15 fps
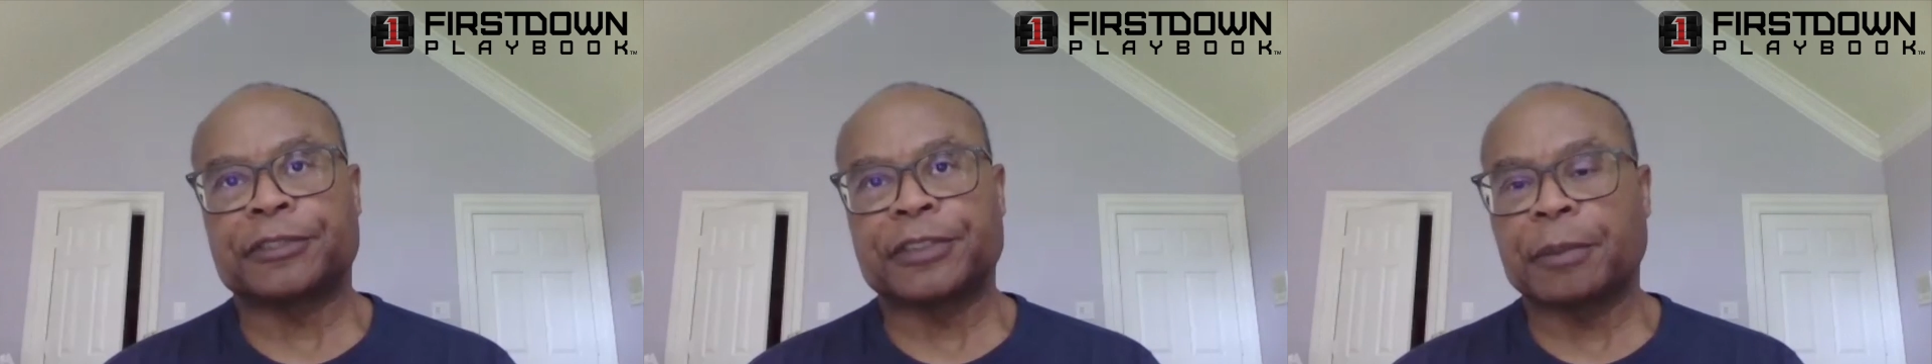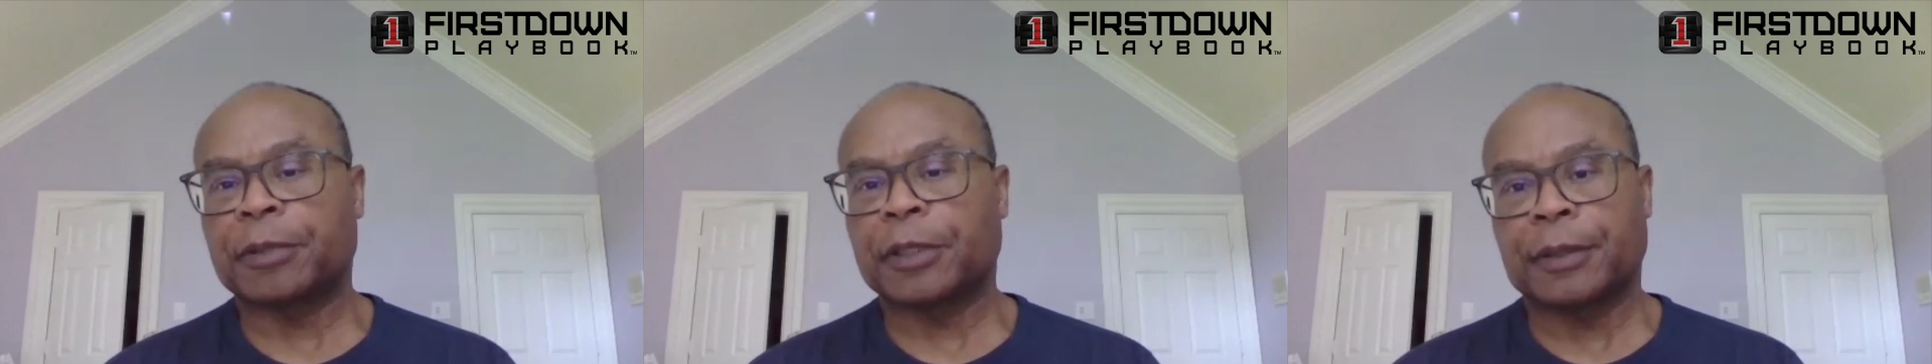
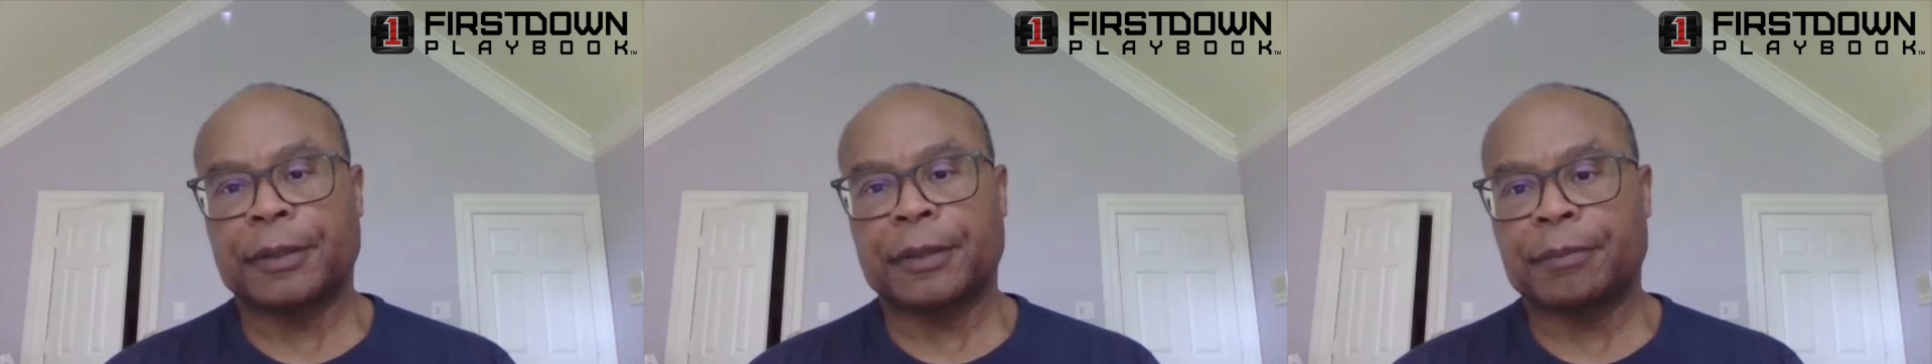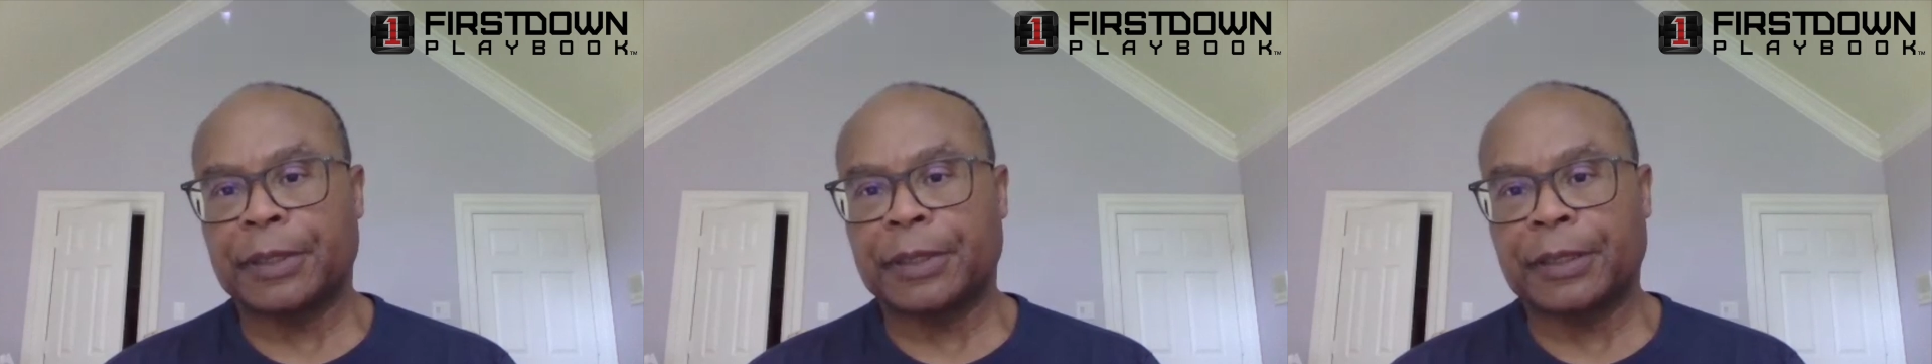
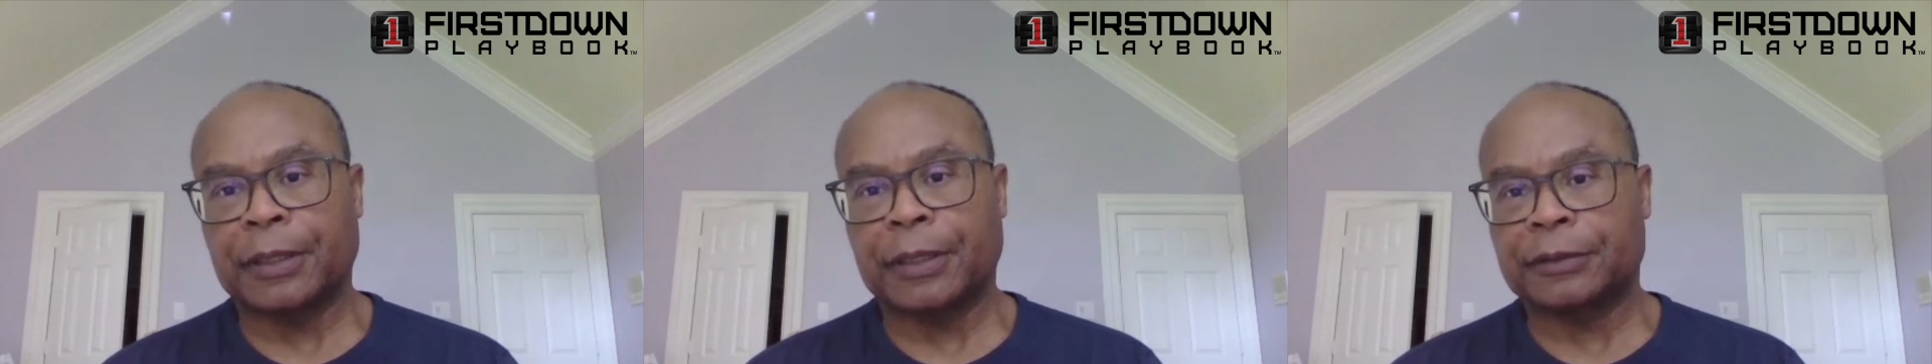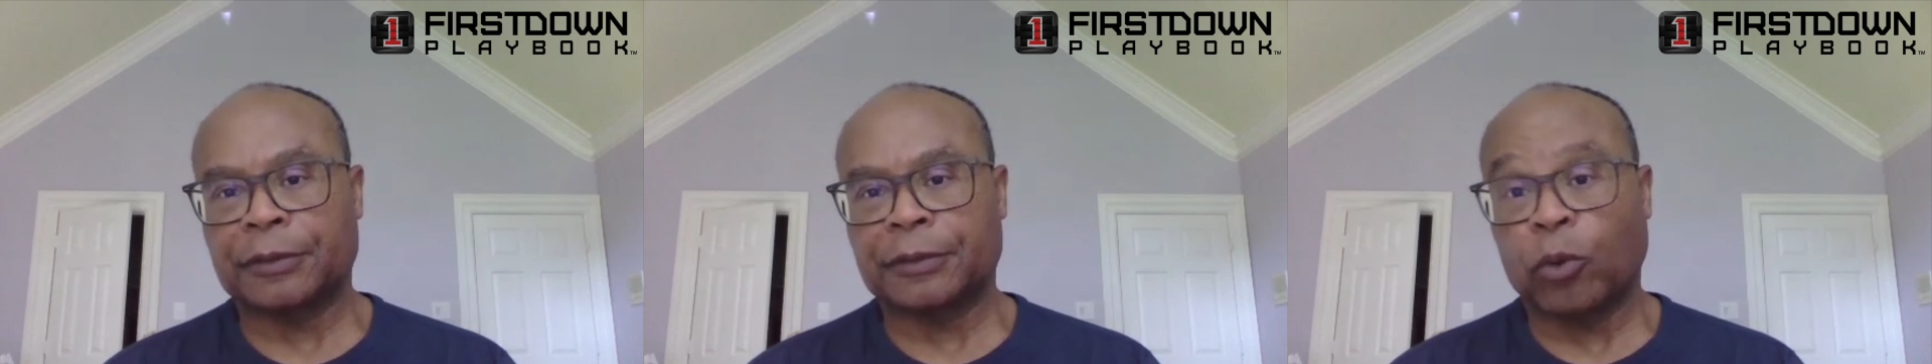simply
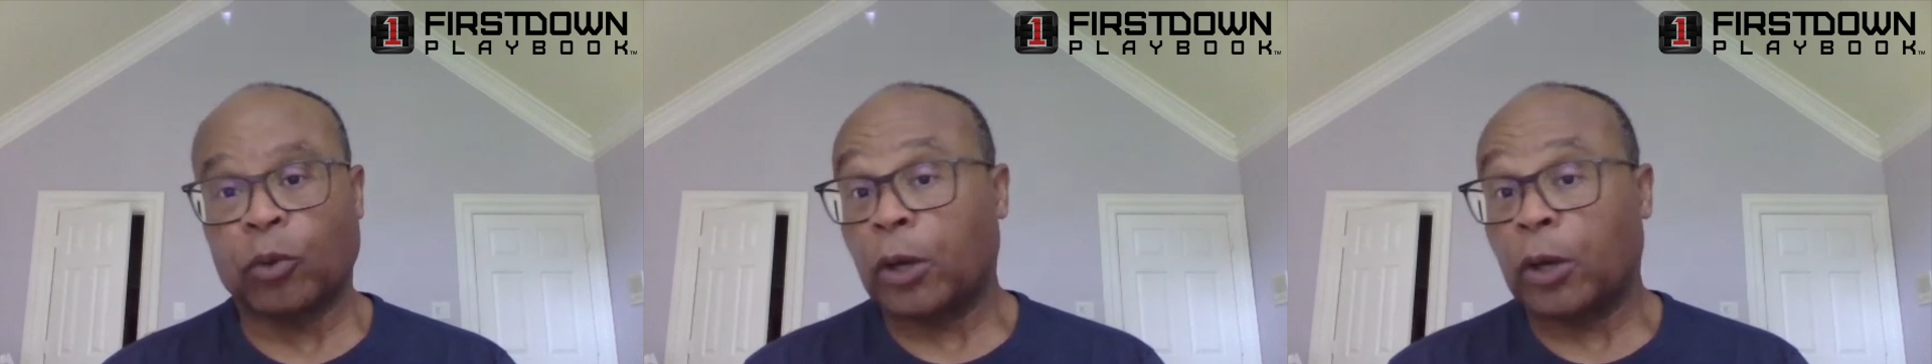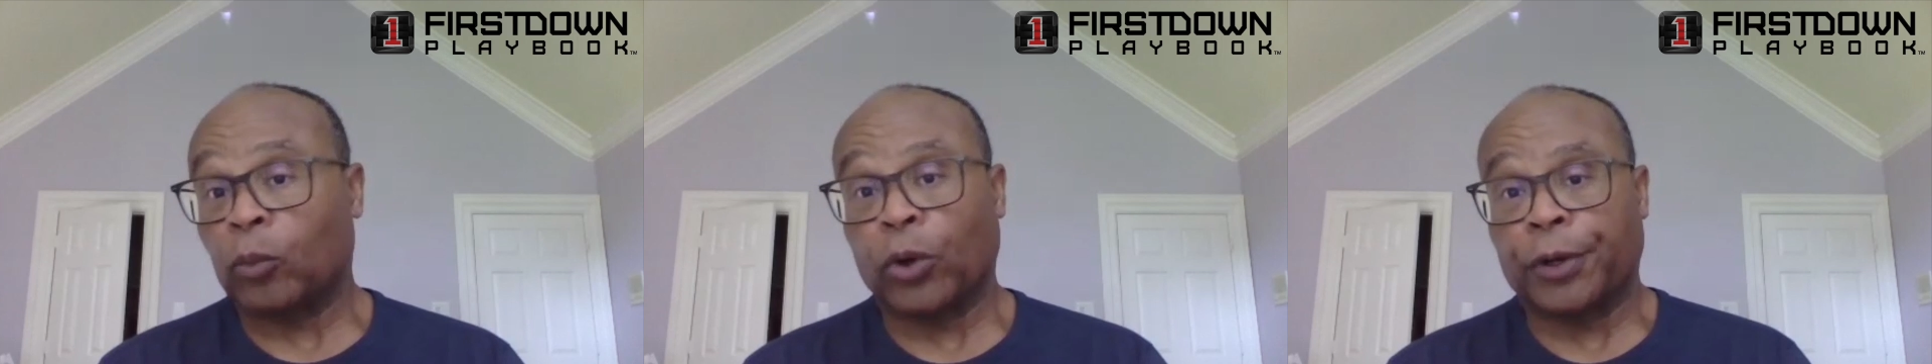because of
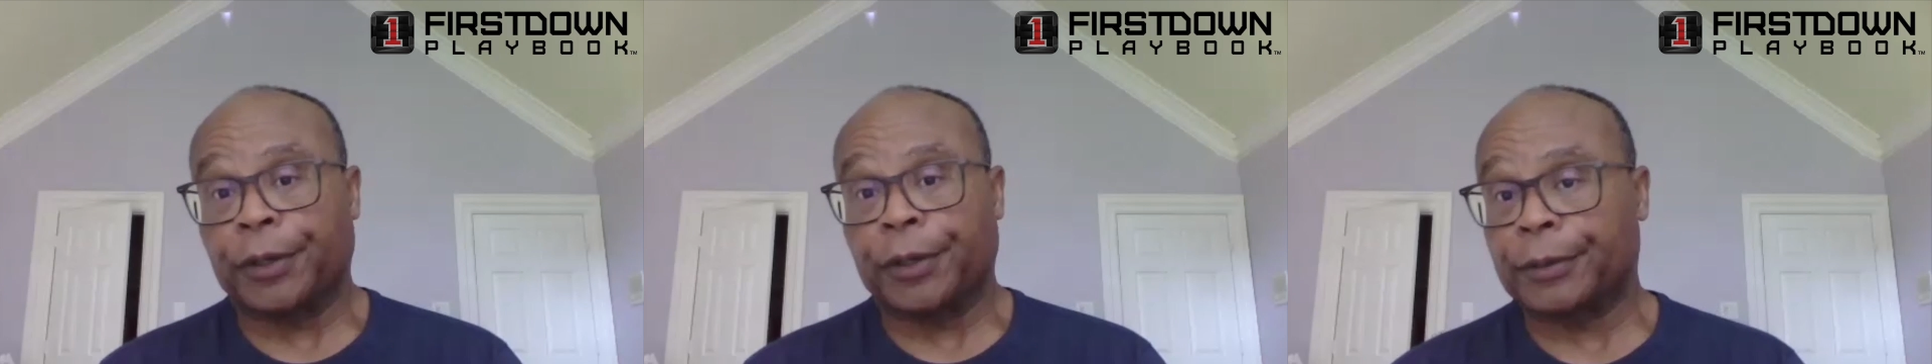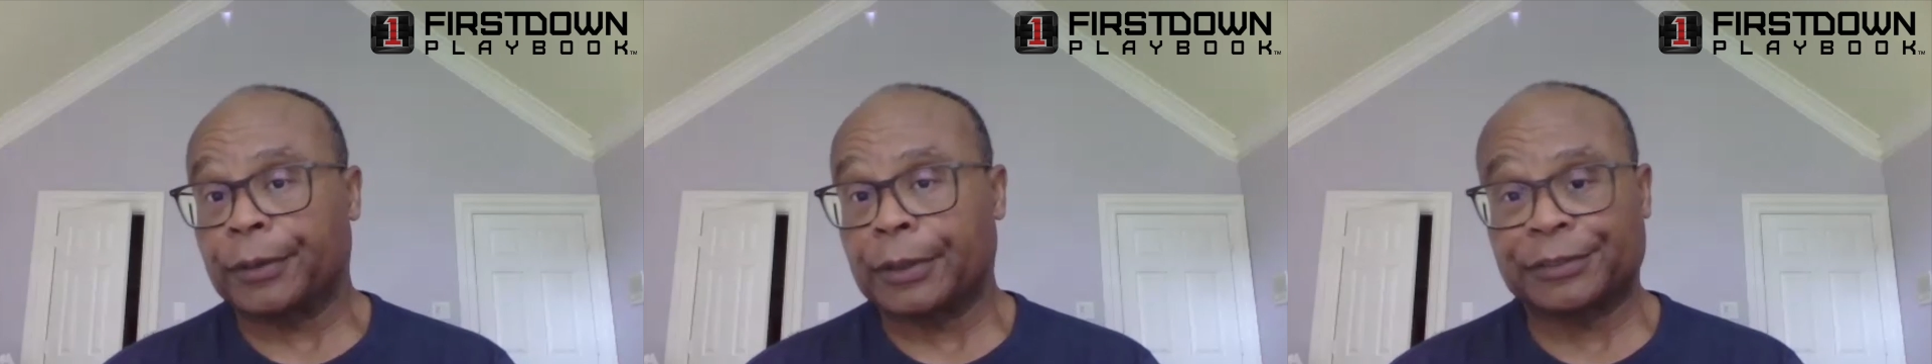one
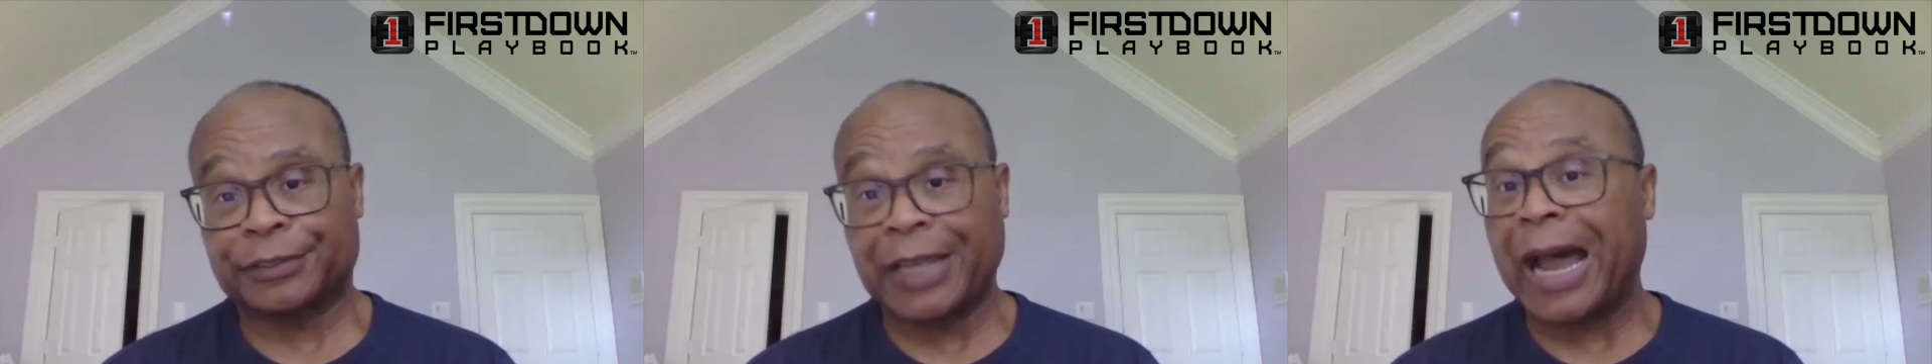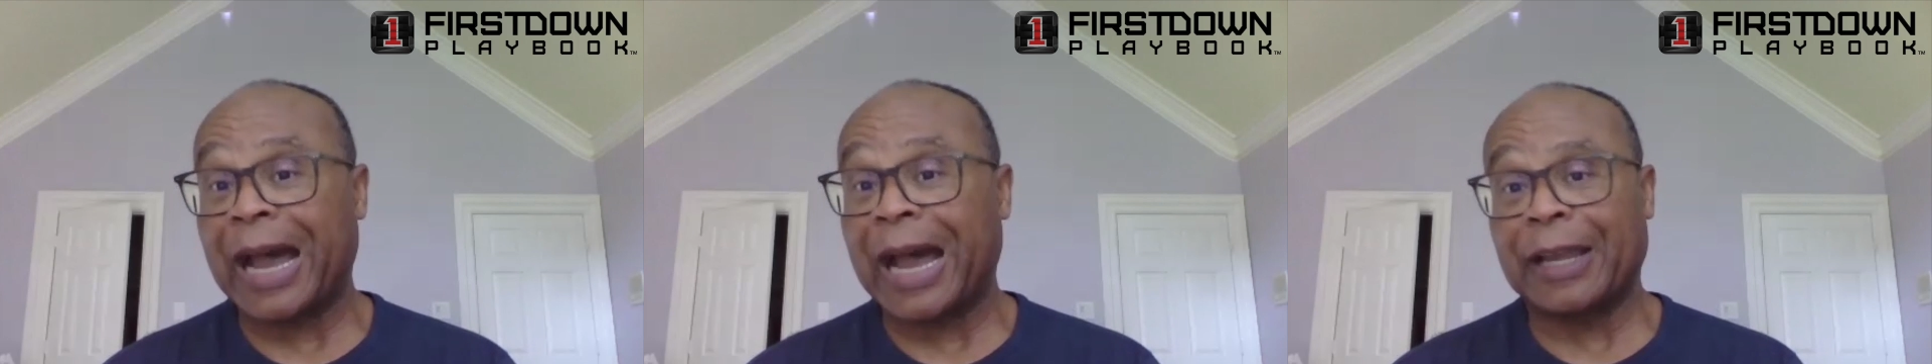word, that's
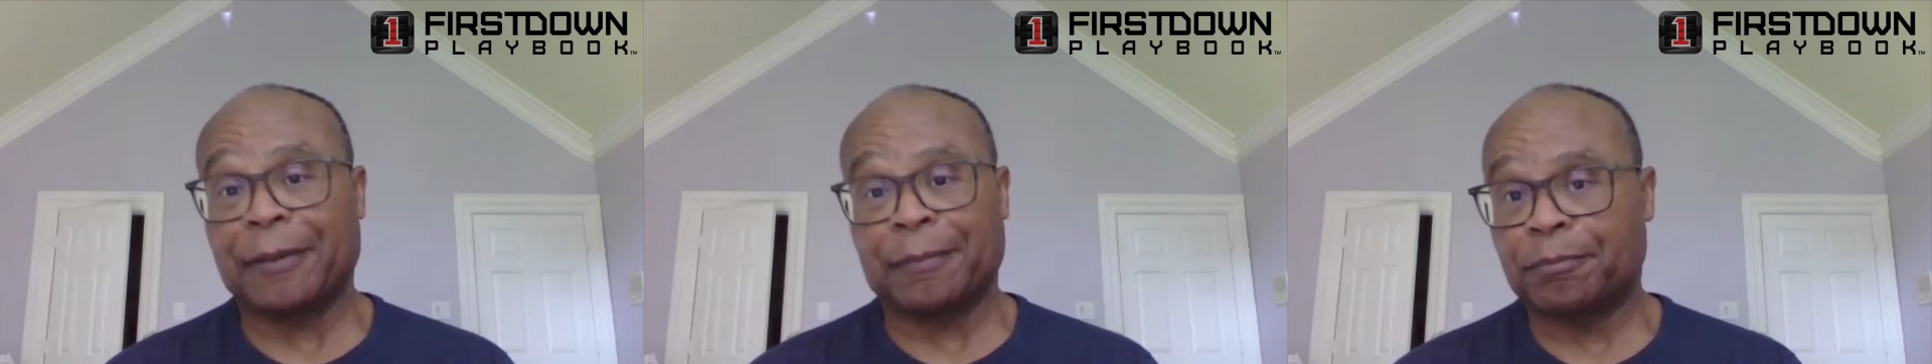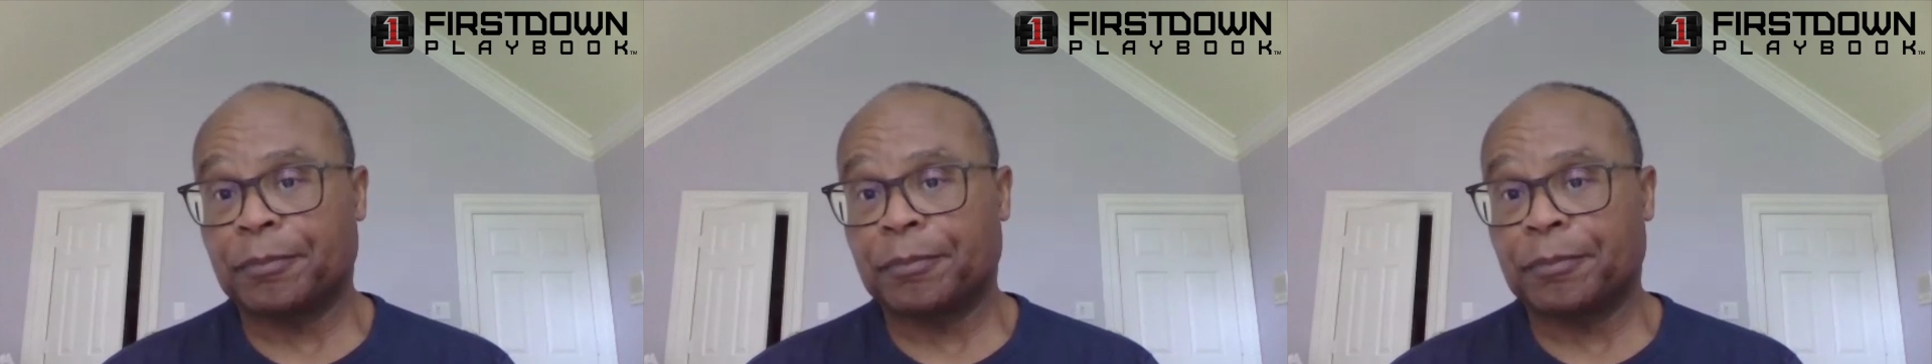time.